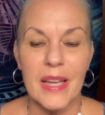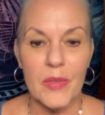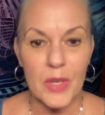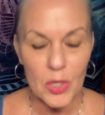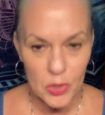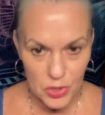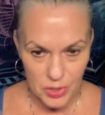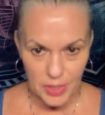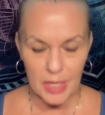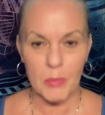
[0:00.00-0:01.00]
And then you
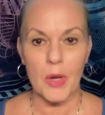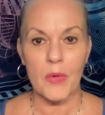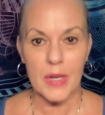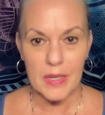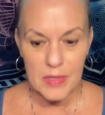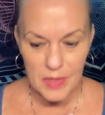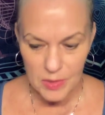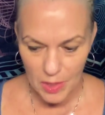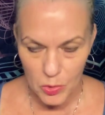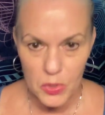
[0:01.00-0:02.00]
keep going into
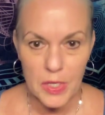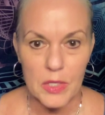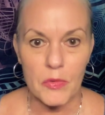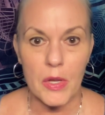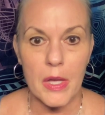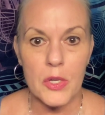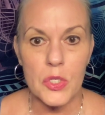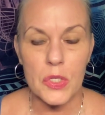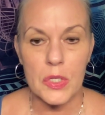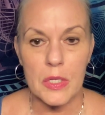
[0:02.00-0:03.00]
these other states of
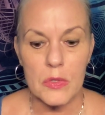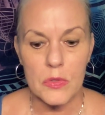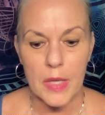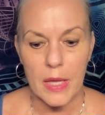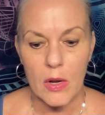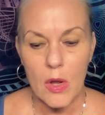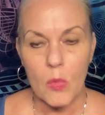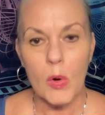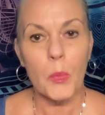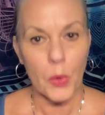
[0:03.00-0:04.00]
consciousness that
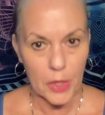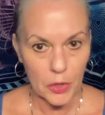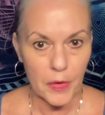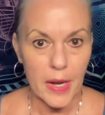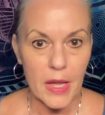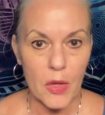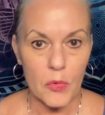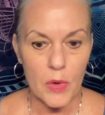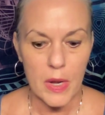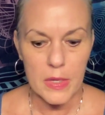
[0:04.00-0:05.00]
will bring you down,
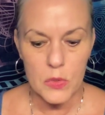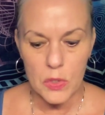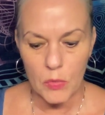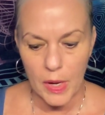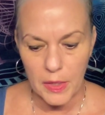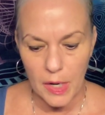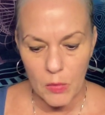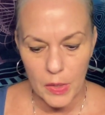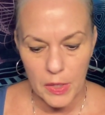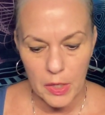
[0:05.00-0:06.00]
right? So right now
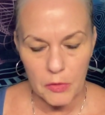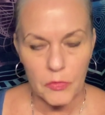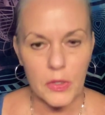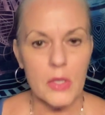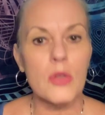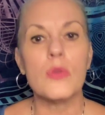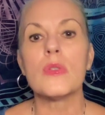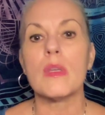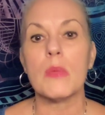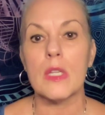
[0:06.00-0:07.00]
we're going to infuse
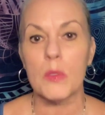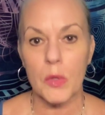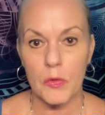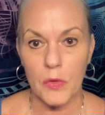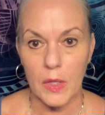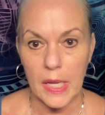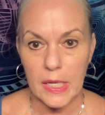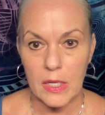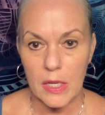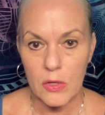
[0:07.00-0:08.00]
some of these beautiful
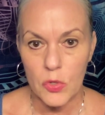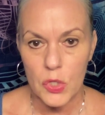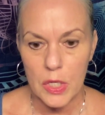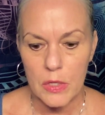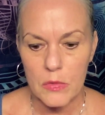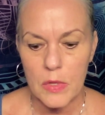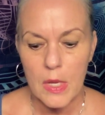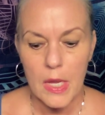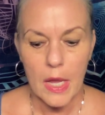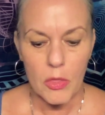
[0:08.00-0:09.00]
light energies,
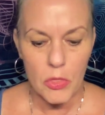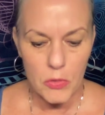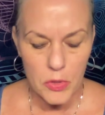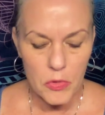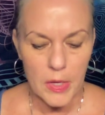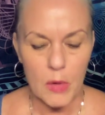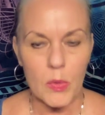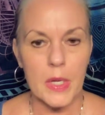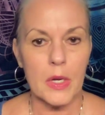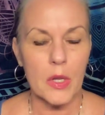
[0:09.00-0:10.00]
and through that
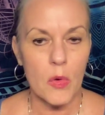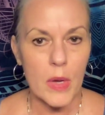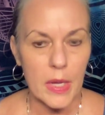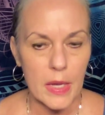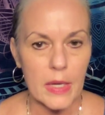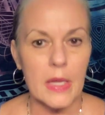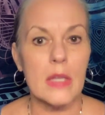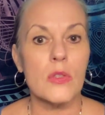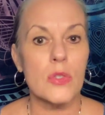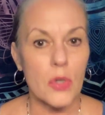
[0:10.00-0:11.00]
we're going to go ahead
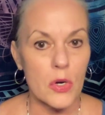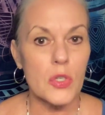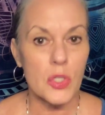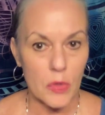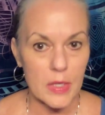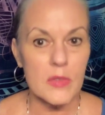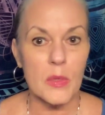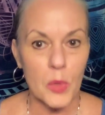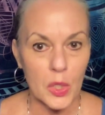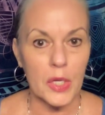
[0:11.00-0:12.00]
and start doing
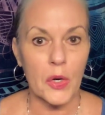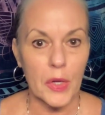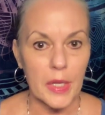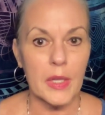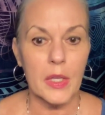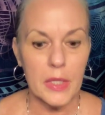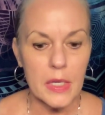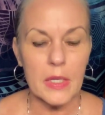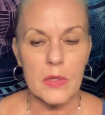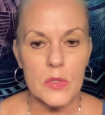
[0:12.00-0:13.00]
some clearing and
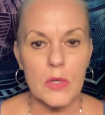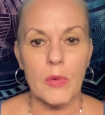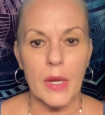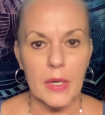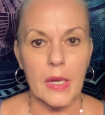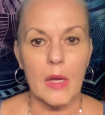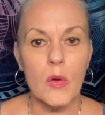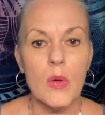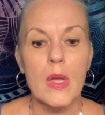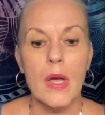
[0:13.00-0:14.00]
cleaning. So right
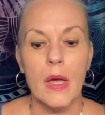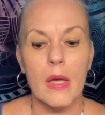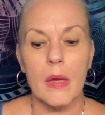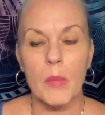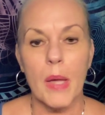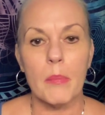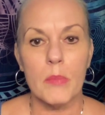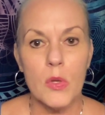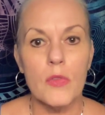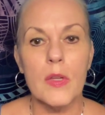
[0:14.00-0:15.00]
now I'm
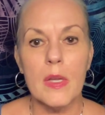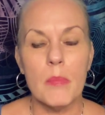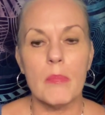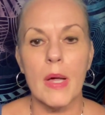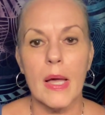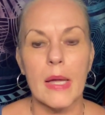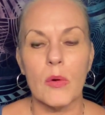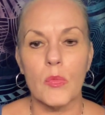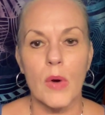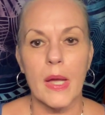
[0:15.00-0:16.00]
moving my
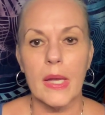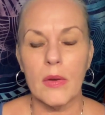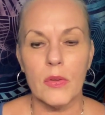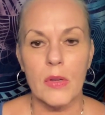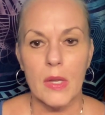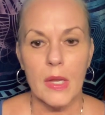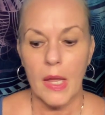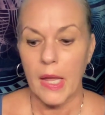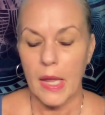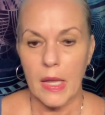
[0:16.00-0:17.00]
right
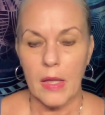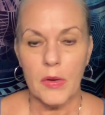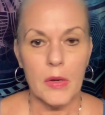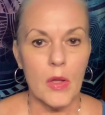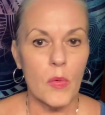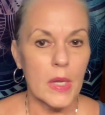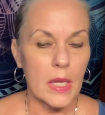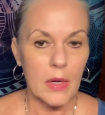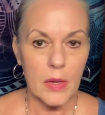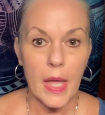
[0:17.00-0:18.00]
hand and going
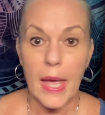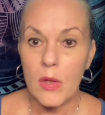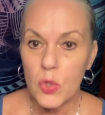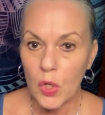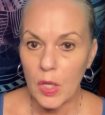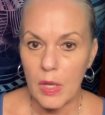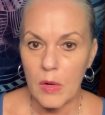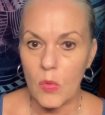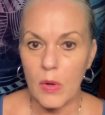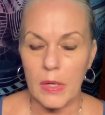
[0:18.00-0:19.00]
in
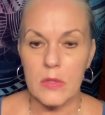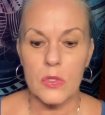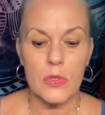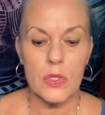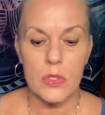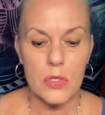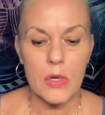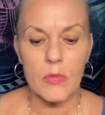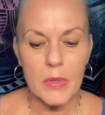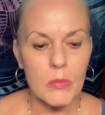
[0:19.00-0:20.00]
counterclockwise to just
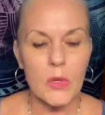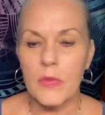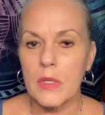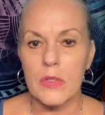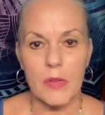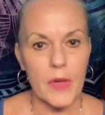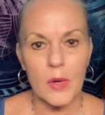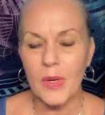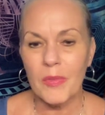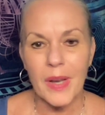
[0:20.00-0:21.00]
start removing stuff. I
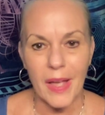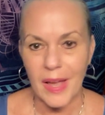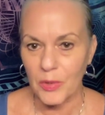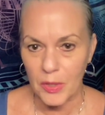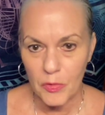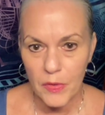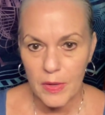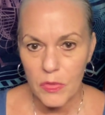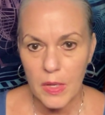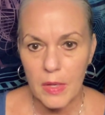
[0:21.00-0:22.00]
don't even
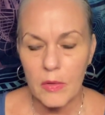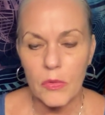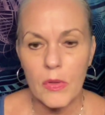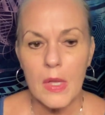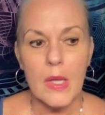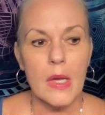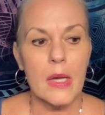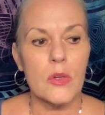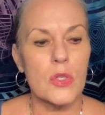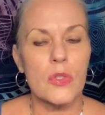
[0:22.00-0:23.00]
identify things.
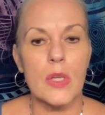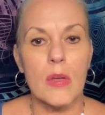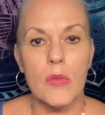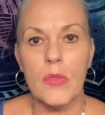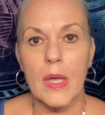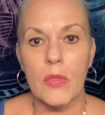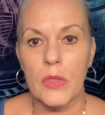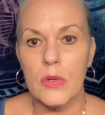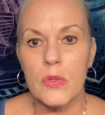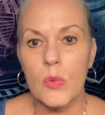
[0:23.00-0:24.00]
I just know that
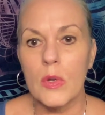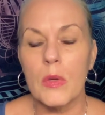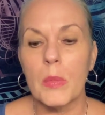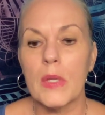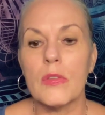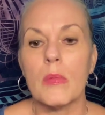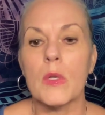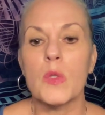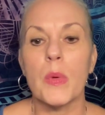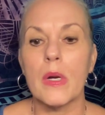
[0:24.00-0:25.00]
there's going to be some
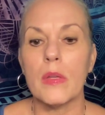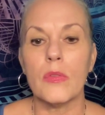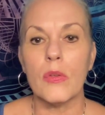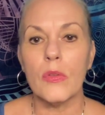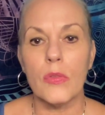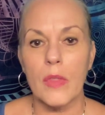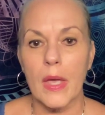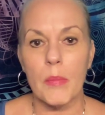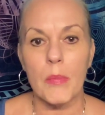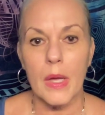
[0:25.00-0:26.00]
experiences
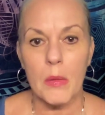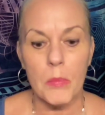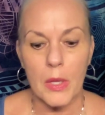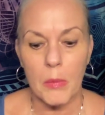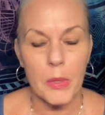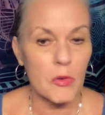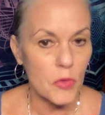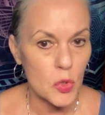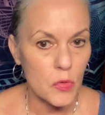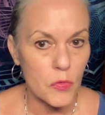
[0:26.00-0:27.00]
that might be
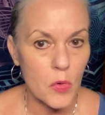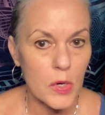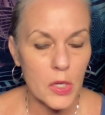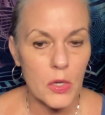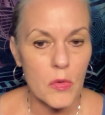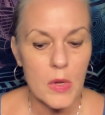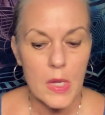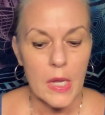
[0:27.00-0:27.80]
beneficial for you.